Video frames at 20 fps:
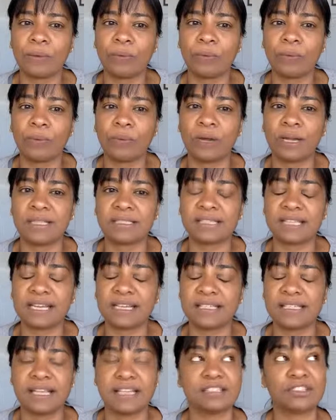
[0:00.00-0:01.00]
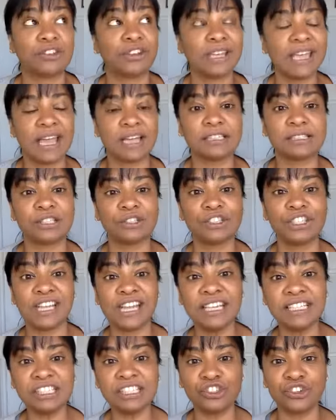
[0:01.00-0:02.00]
what else can I say? So yeah, so
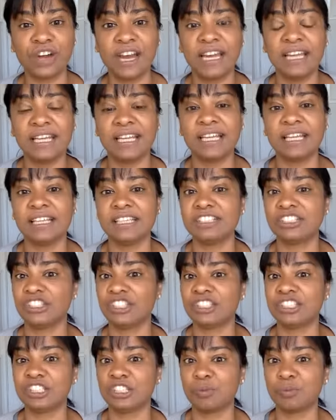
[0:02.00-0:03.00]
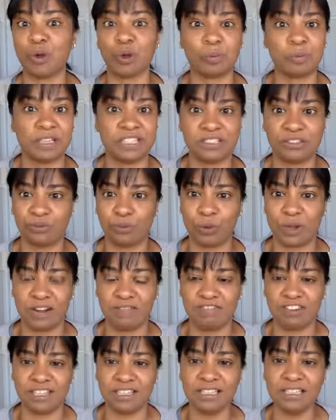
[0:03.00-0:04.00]
today's training is just a small piece of what
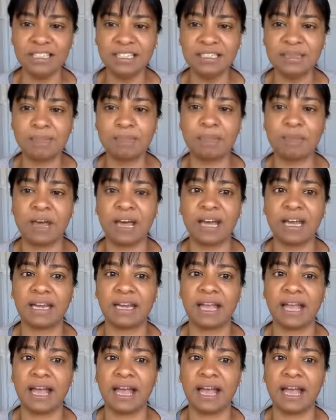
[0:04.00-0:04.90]
I've learned, but